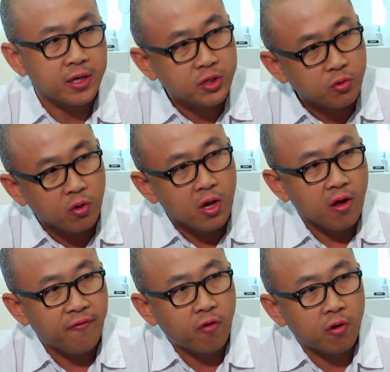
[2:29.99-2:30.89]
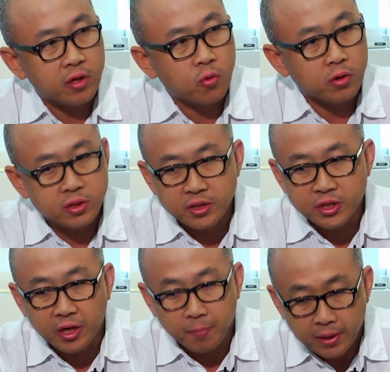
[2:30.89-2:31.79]
issue fourth quarter
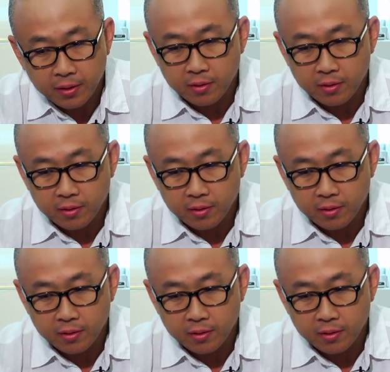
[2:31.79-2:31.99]
GDP.